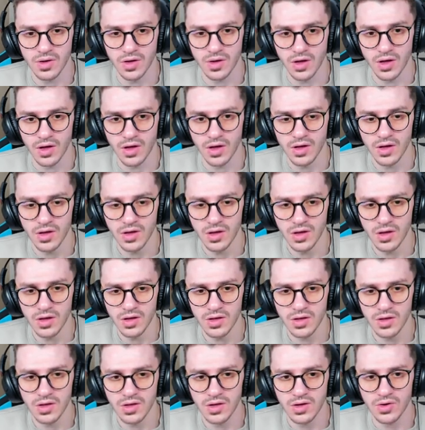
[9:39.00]
Ah.
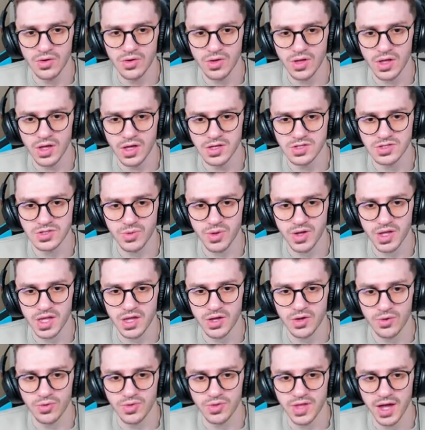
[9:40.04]
Okay, so I
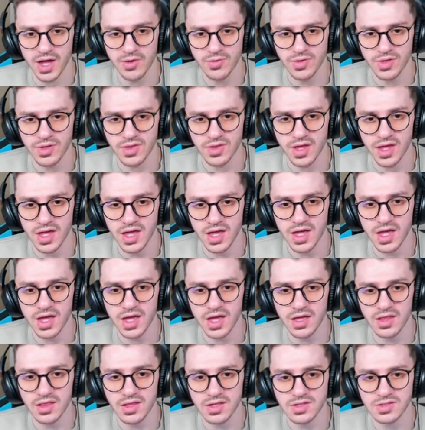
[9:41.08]
can go down then.
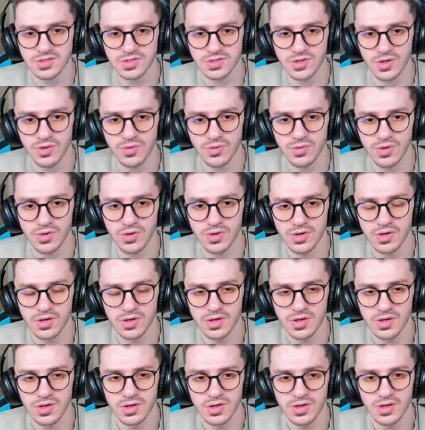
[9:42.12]
Hey, let's go.
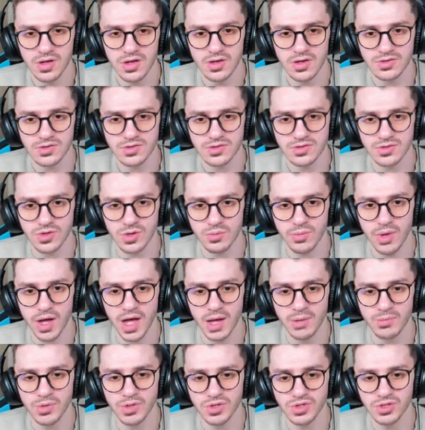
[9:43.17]
Some
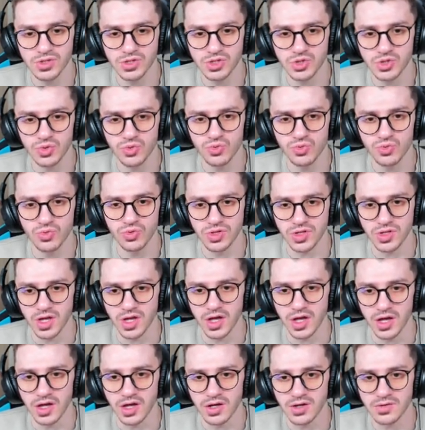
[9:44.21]
ammunition,
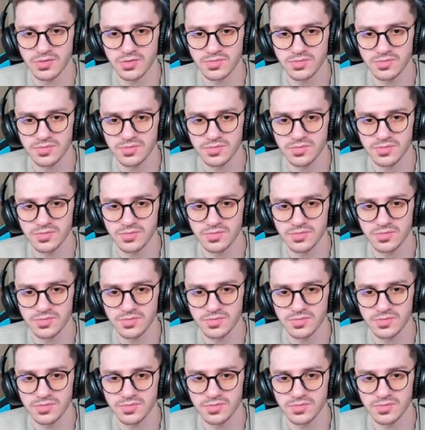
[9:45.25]
yeah.